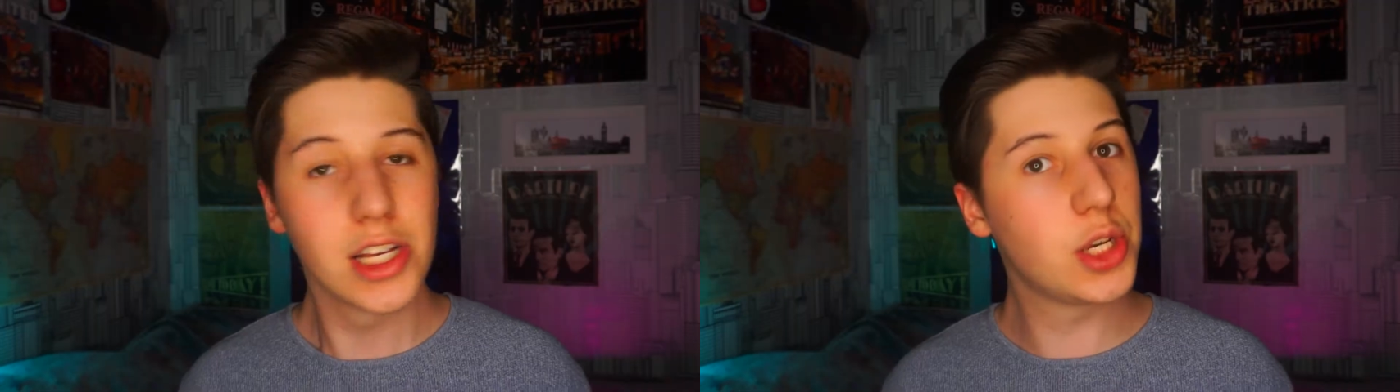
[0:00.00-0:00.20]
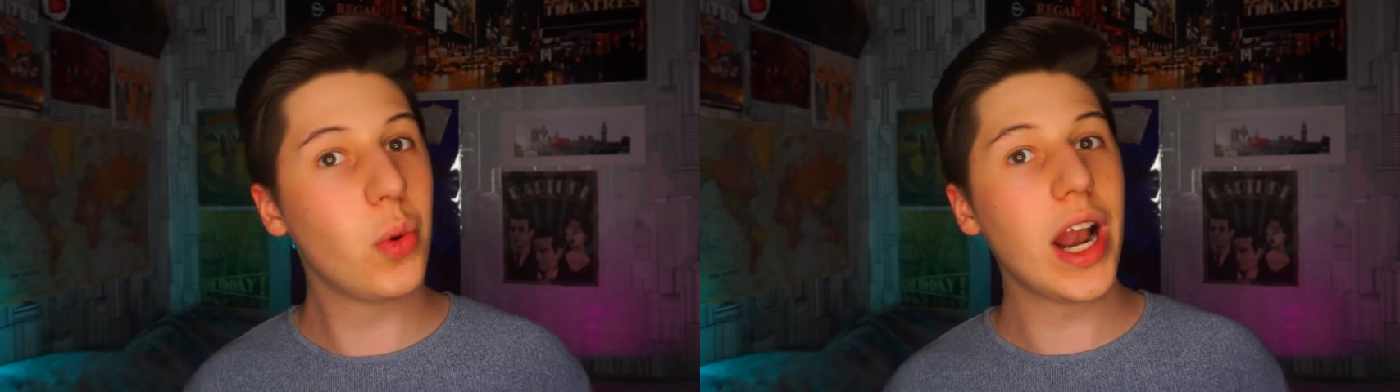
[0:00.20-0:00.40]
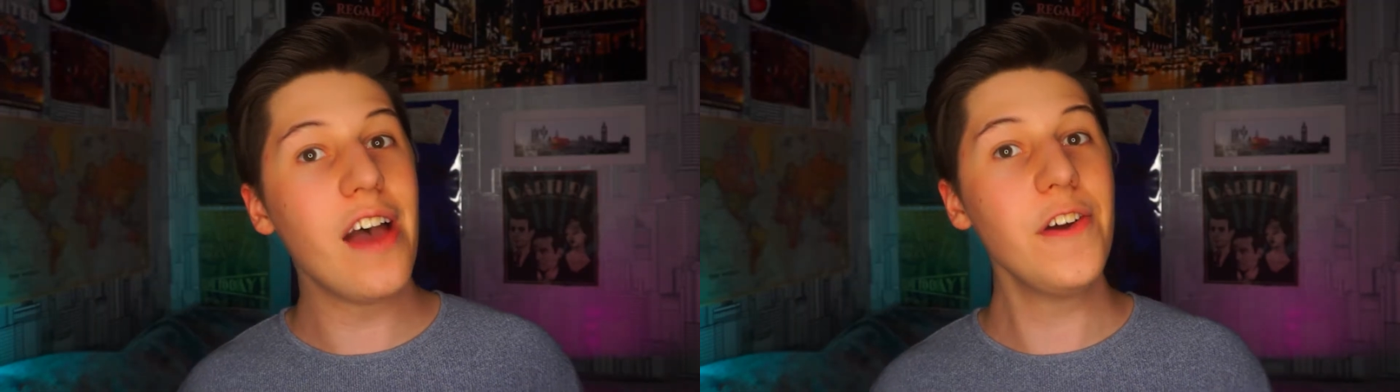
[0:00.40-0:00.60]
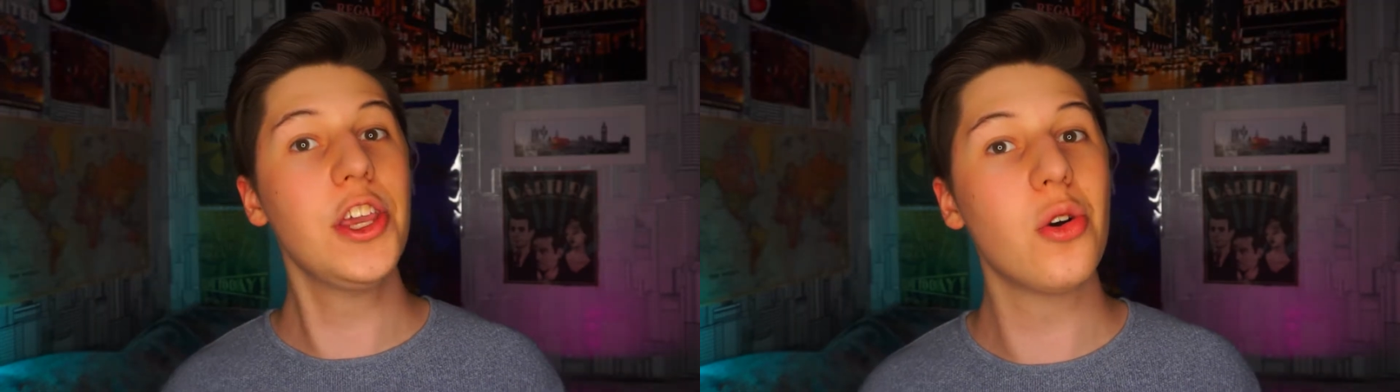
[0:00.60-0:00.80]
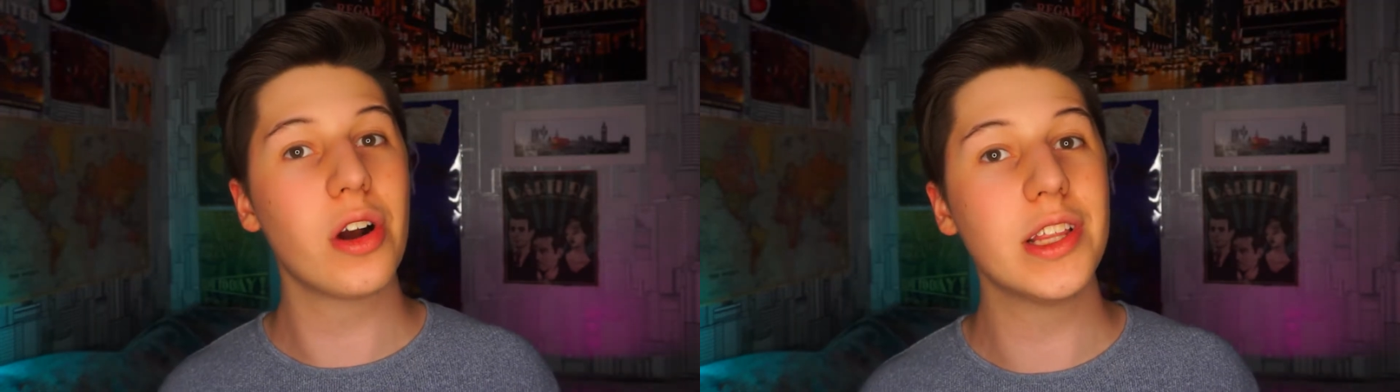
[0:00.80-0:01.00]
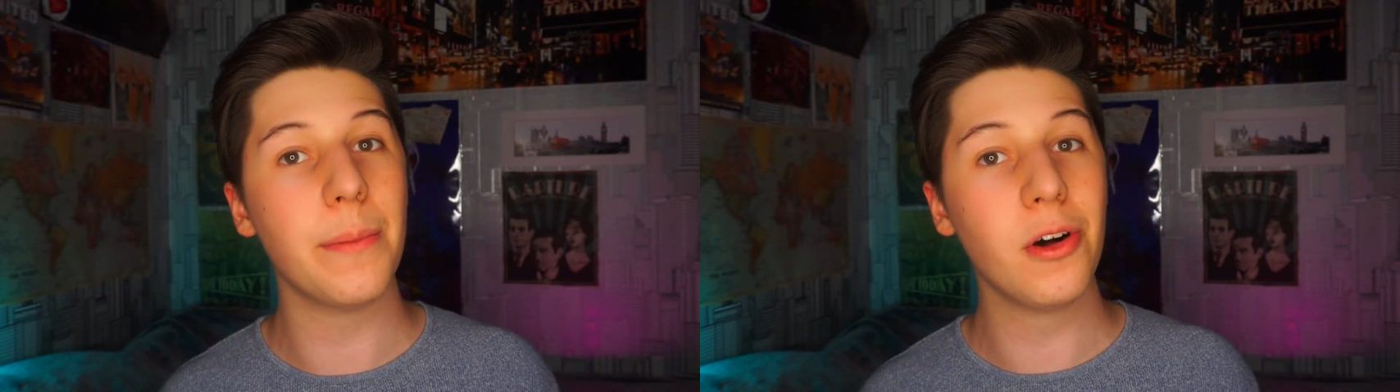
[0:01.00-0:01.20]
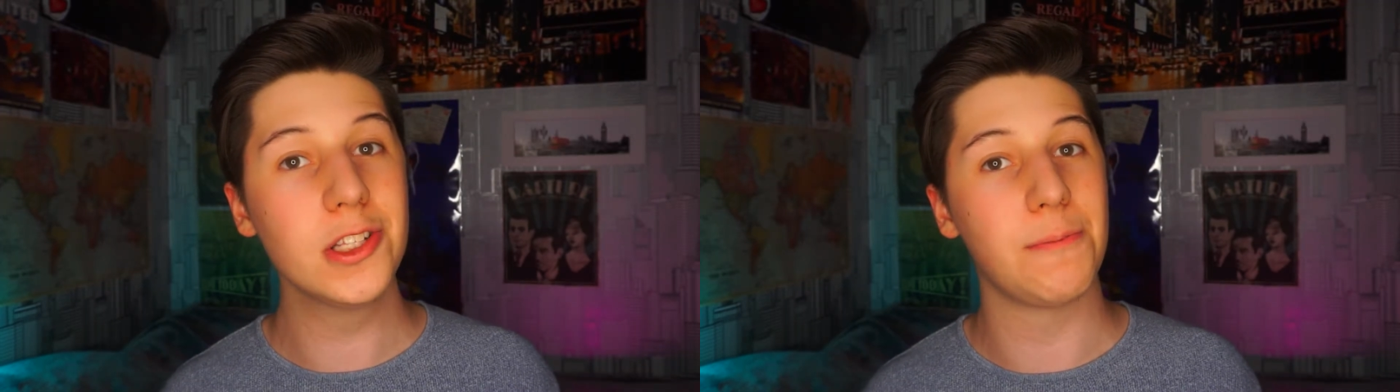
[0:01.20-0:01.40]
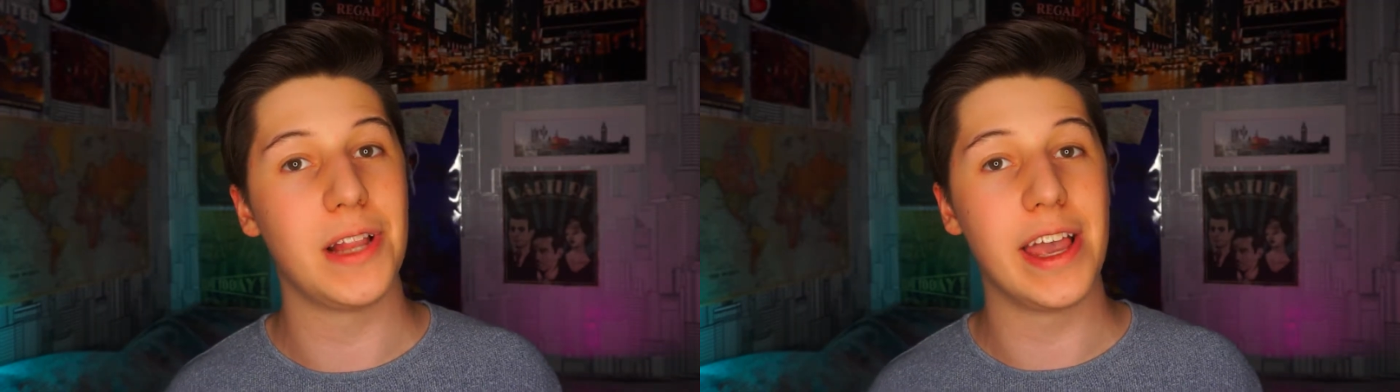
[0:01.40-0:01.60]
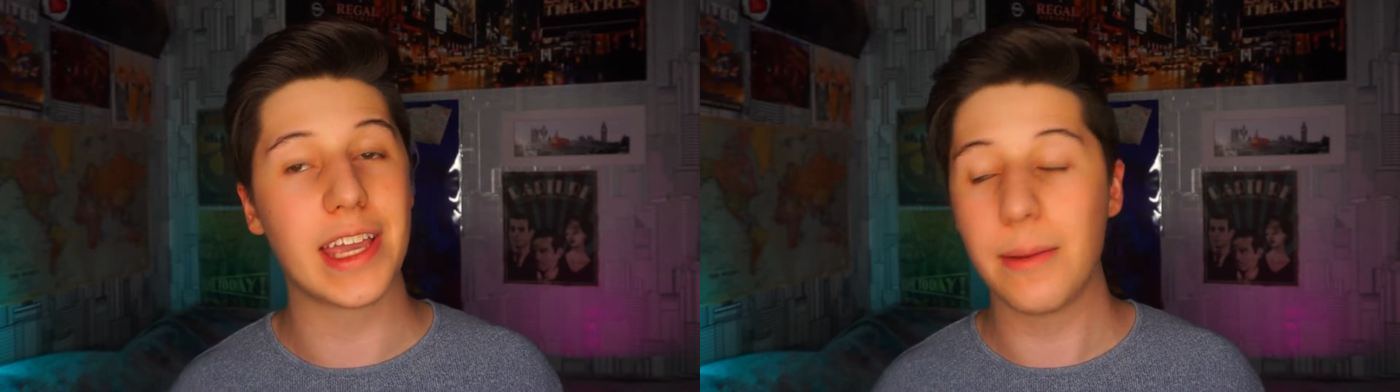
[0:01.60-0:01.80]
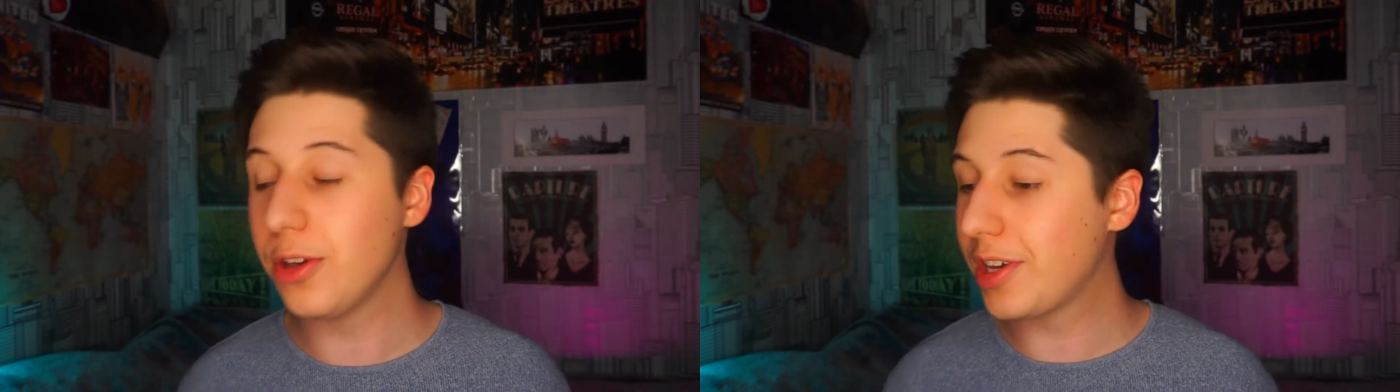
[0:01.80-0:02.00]
So whenever you're in a multiplayer
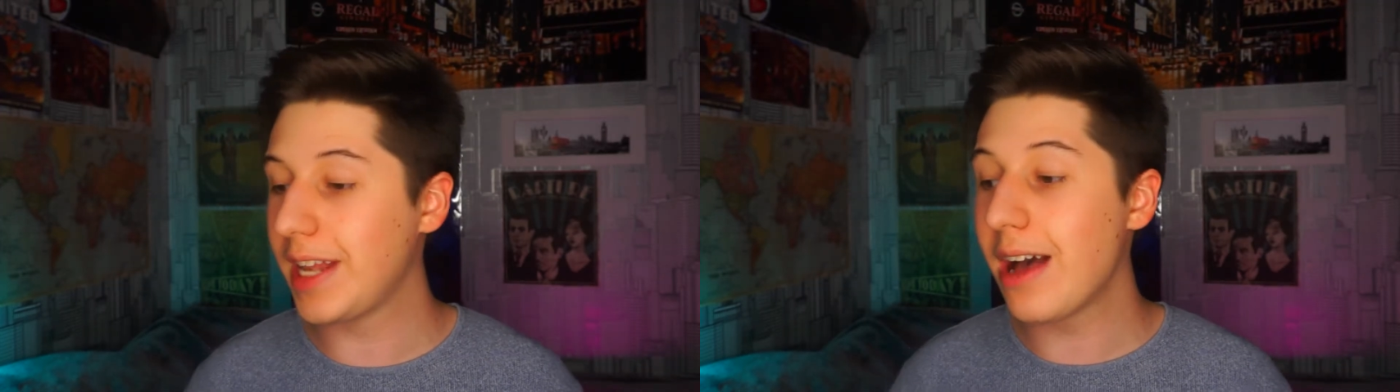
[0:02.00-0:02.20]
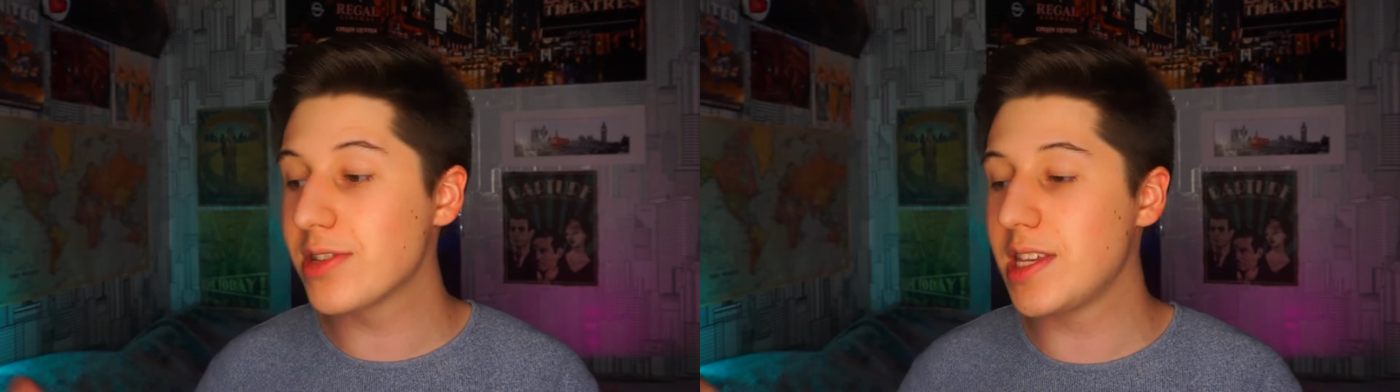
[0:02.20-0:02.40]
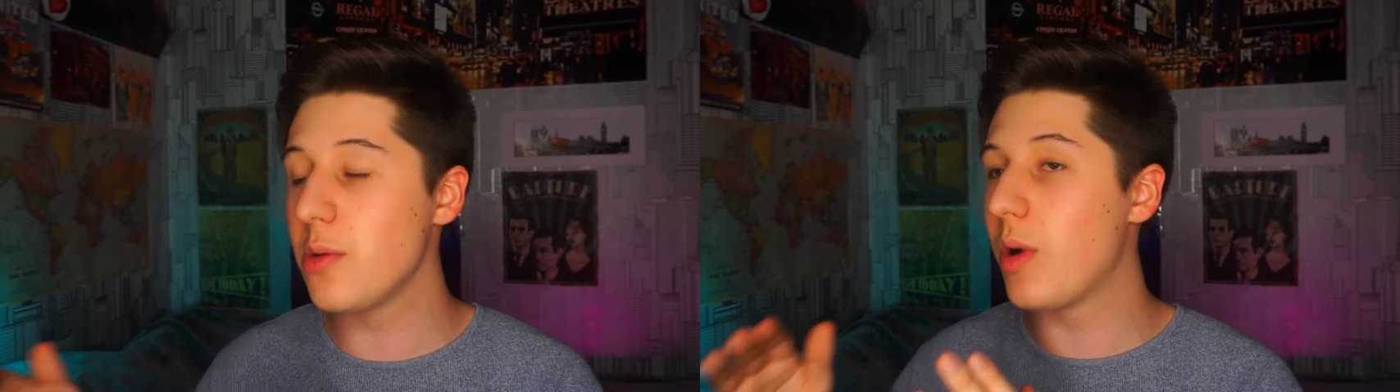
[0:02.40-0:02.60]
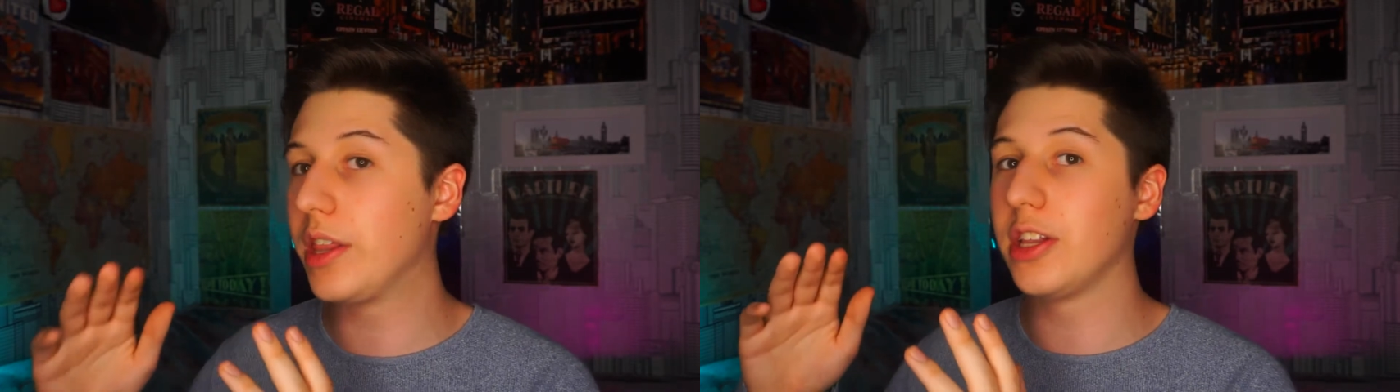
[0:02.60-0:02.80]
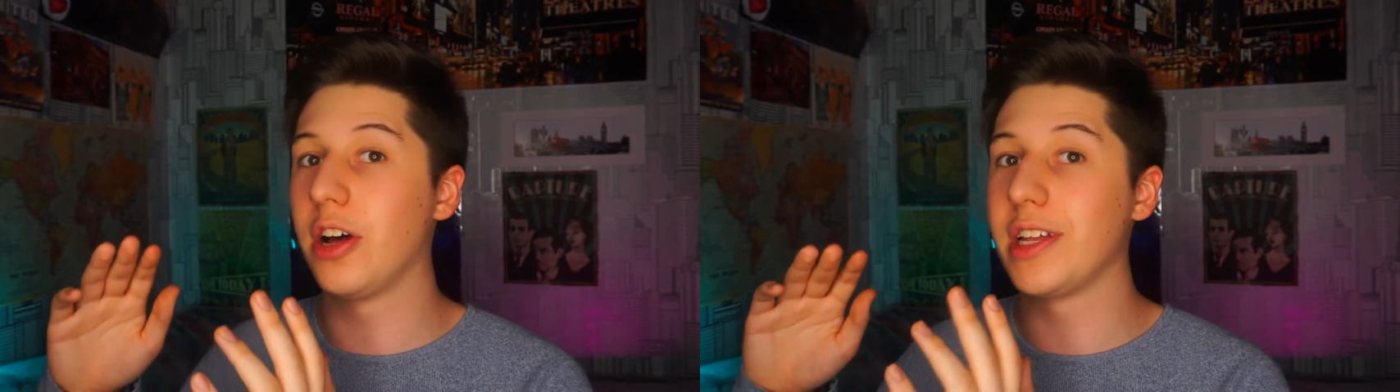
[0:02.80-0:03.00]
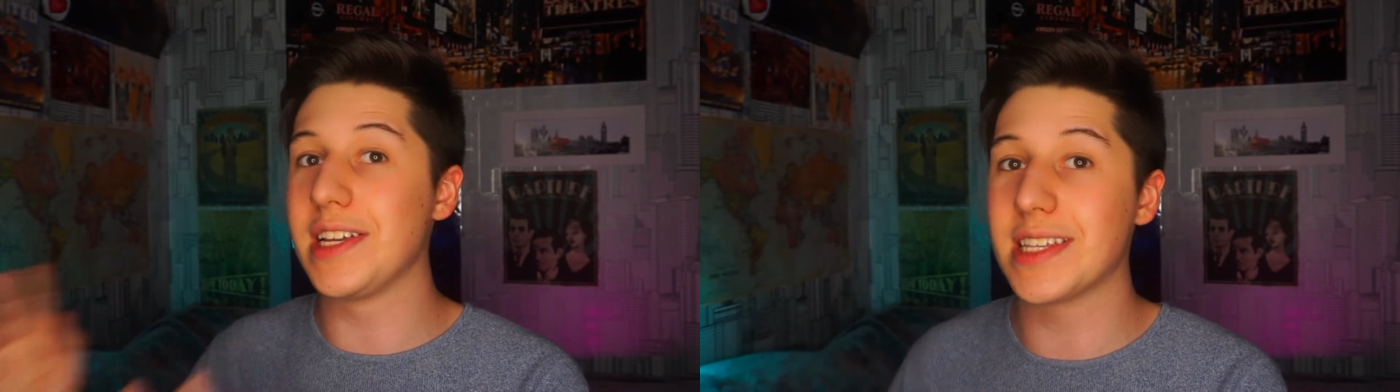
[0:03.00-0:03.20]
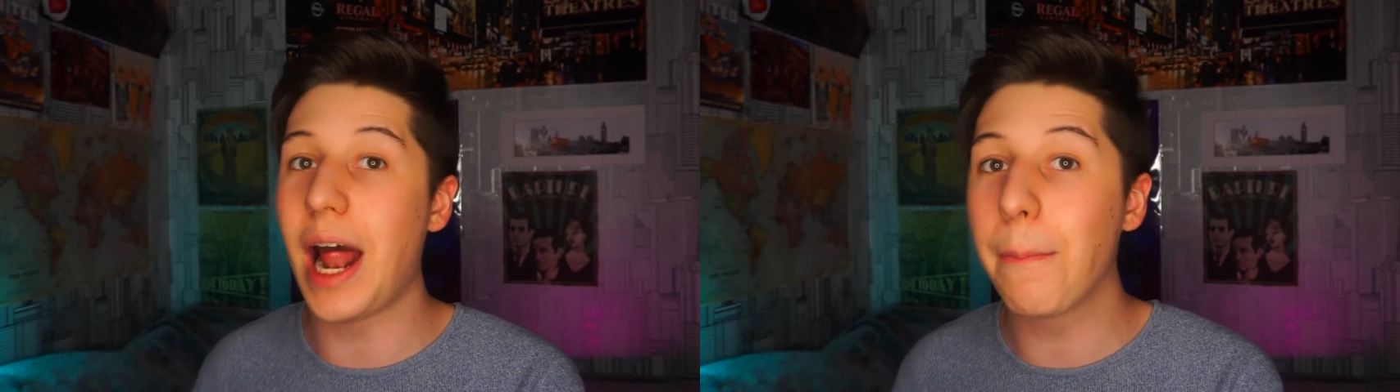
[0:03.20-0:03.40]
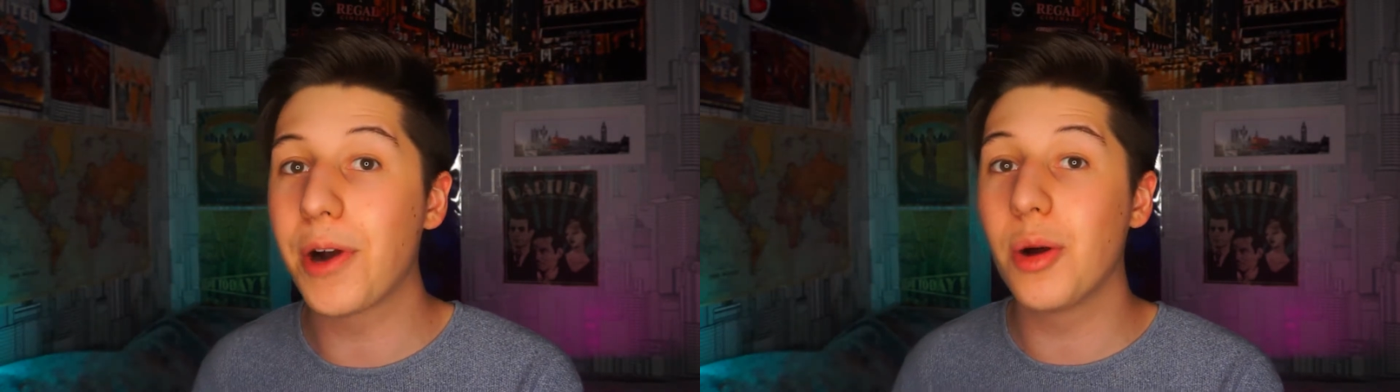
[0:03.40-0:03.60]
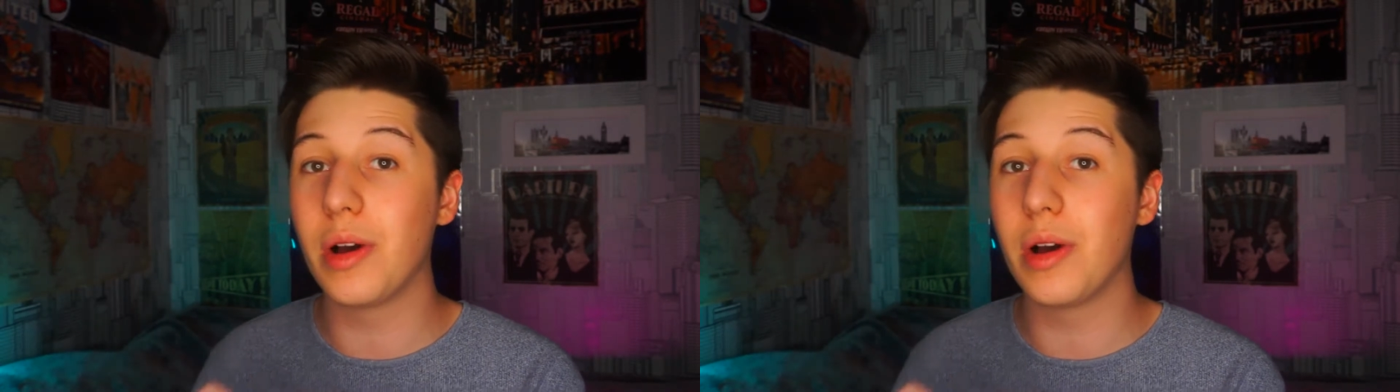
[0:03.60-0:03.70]
game, you can now see whether or not he's an emperor,